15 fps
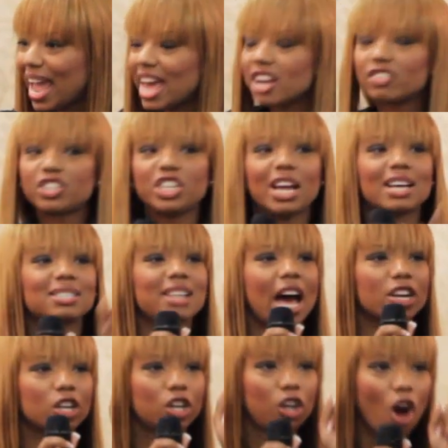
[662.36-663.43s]
And if she has
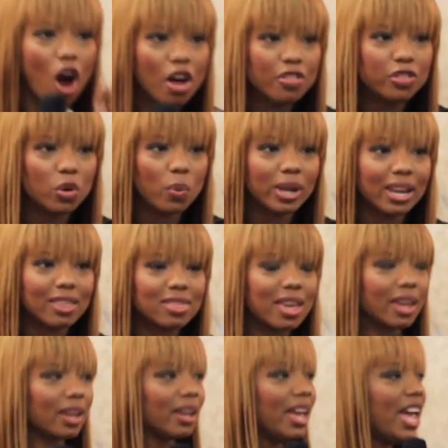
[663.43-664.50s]
not gone through
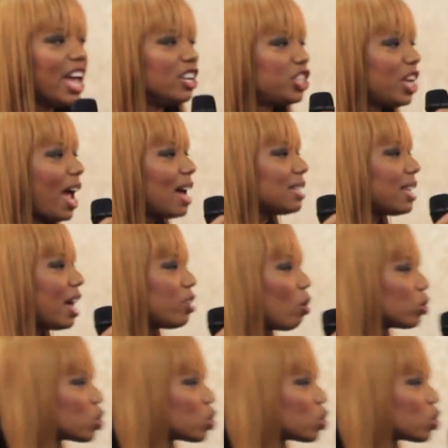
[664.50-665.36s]
anything, if she has had